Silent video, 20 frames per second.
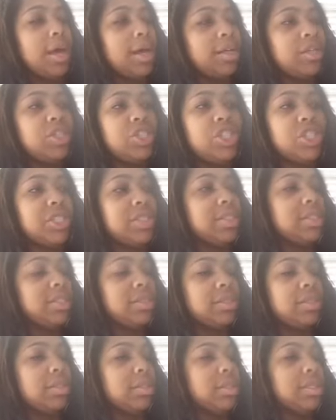
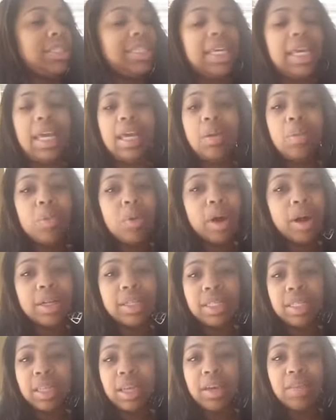just
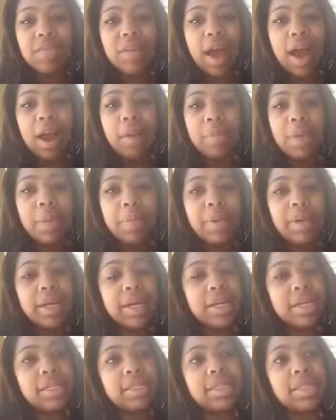teamwork to the environment,
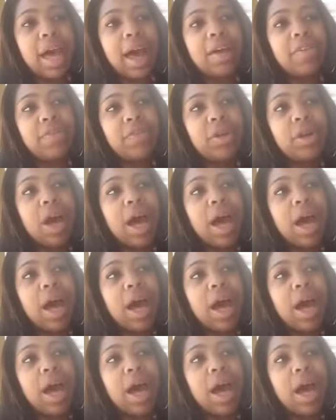because I